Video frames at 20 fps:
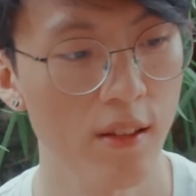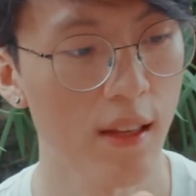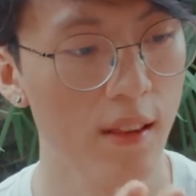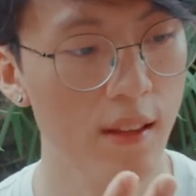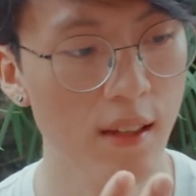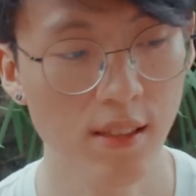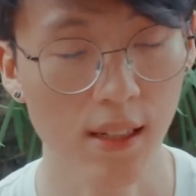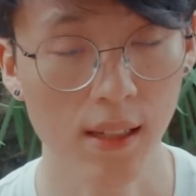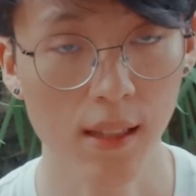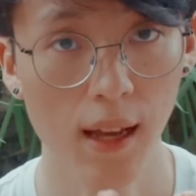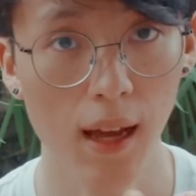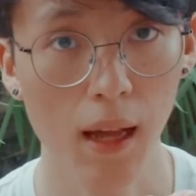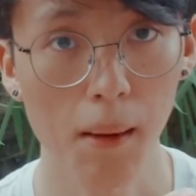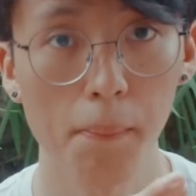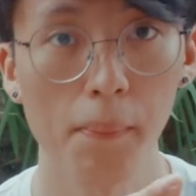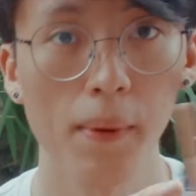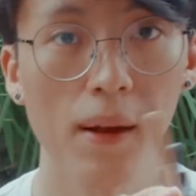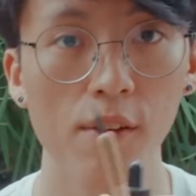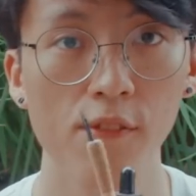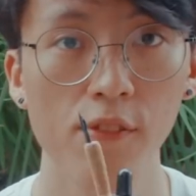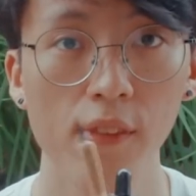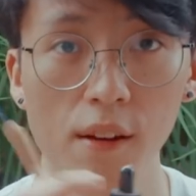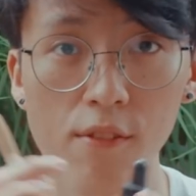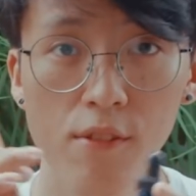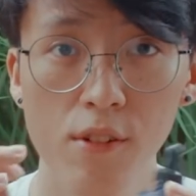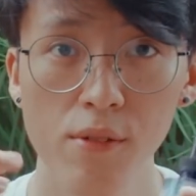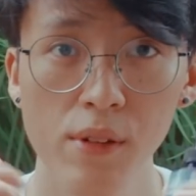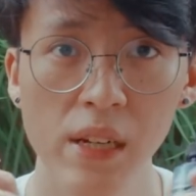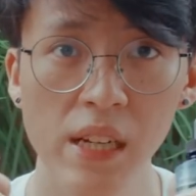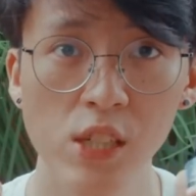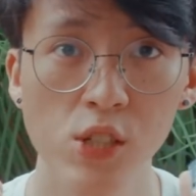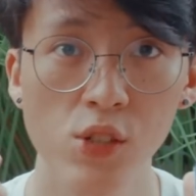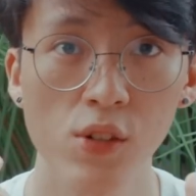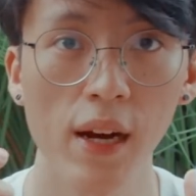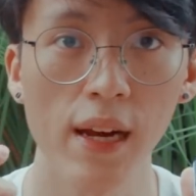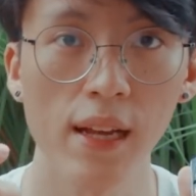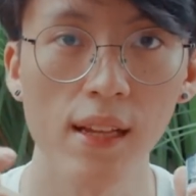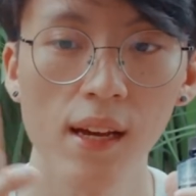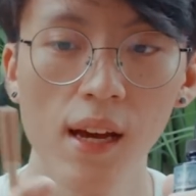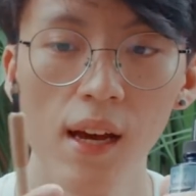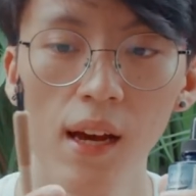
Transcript: and things like that, but have never really tried